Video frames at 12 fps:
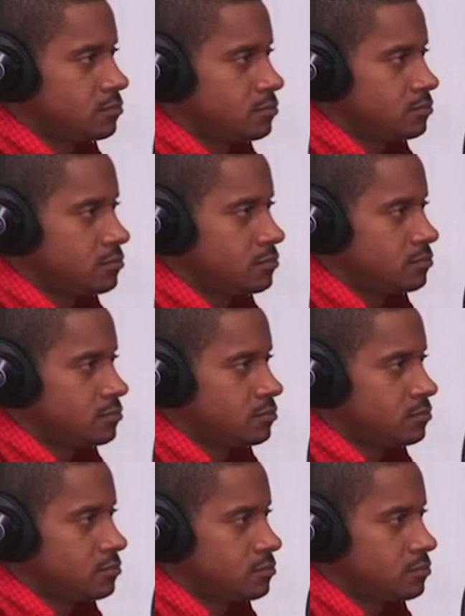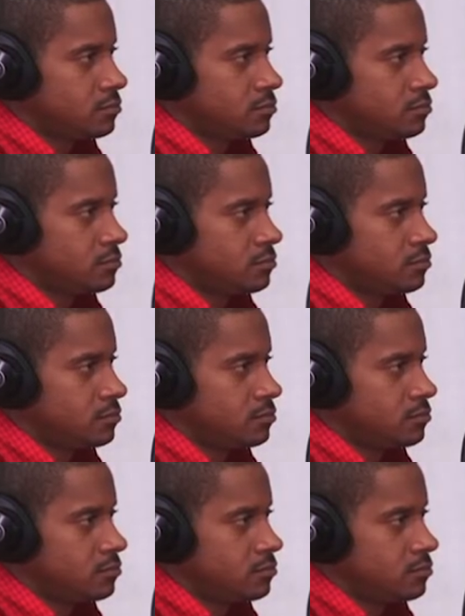
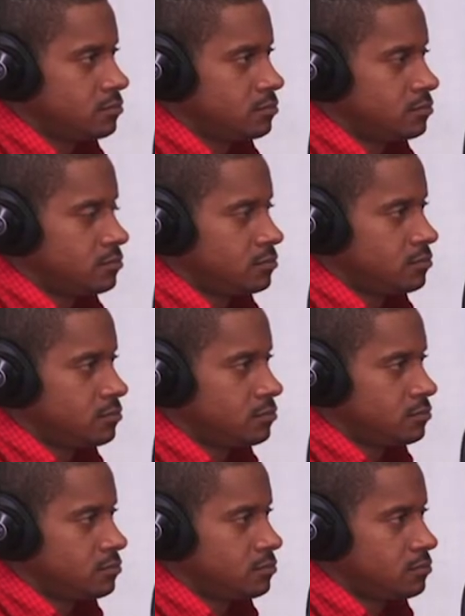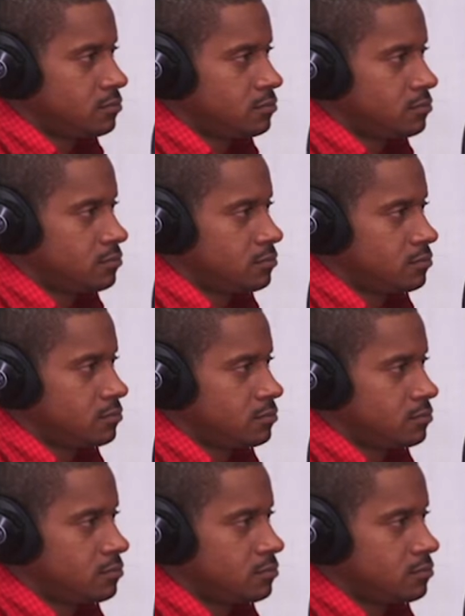
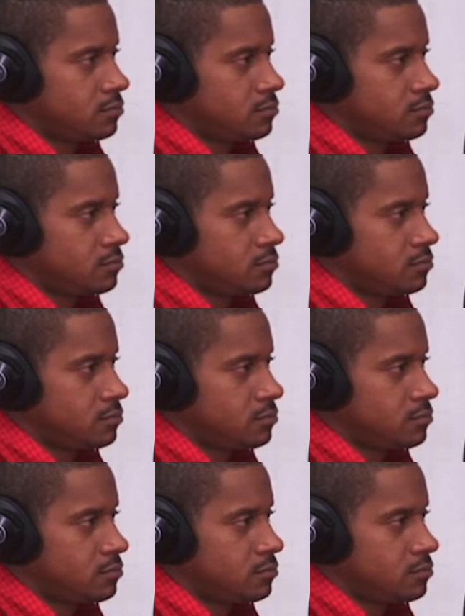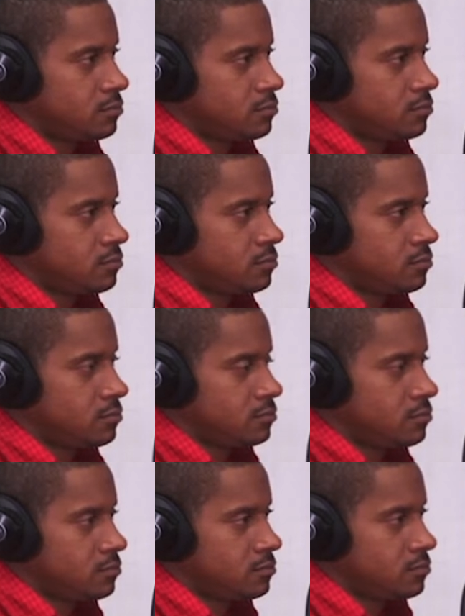
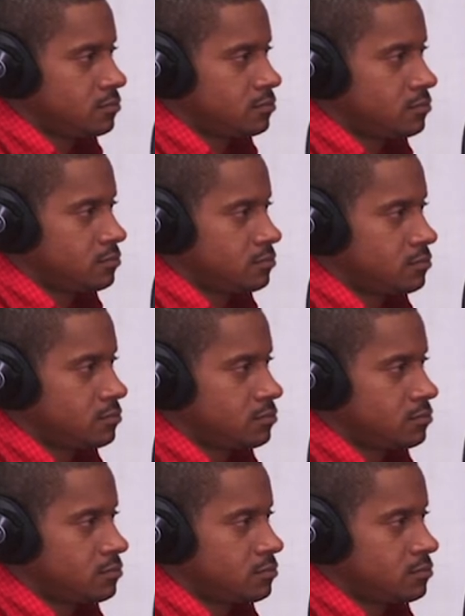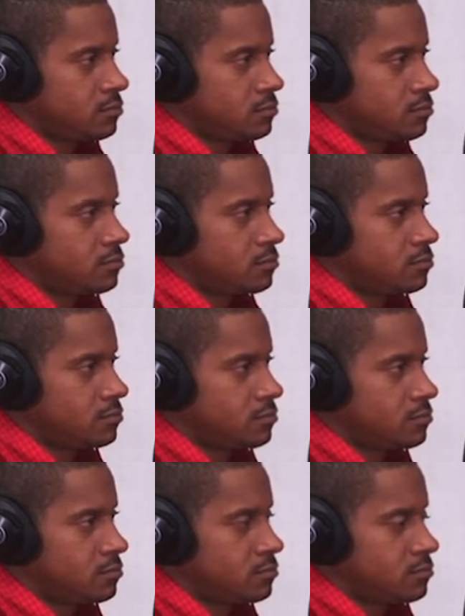No words are spoken by the person on screen.